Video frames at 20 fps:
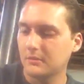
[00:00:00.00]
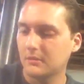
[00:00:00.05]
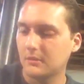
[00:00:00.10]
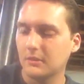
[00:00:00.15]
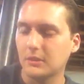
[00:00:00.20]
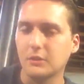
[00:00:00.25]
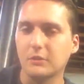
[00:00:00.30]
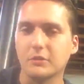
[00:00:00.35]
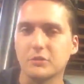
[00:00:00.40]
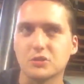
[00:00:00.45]

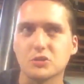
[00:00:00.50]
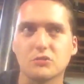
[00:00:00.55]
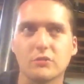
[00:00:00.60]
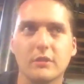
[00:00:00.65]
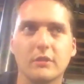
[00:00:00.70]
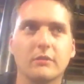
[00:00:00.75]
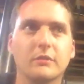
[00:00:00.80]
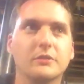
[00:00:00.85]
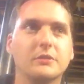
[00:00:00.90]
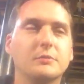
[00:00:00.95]
You can try.
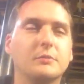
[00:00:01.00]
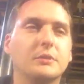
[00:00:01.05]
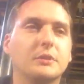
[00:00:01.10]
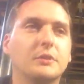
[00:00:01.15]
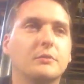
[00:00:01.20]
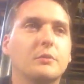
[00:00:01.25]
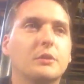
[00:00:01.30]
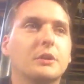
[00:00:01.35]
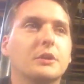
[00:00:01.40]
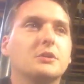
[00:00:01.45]
Let's see,
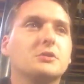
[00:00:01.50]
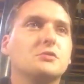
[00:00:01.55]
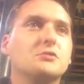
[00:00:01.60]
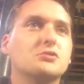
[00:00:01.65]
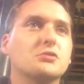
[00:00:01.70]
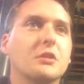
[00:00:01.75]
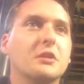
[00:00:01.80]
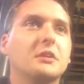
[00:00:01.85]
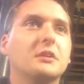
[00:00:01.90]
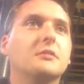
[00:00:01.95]
what could you
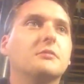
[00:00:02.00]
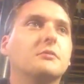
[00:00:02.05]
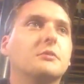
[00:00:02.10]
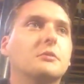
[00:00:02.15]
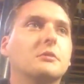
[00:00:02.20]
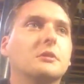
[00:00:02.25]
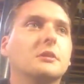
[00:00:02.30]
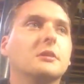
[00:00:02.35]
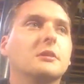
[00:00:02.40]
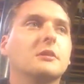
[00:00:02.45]
trade in
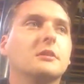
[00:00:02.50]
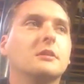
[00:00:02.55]
for it?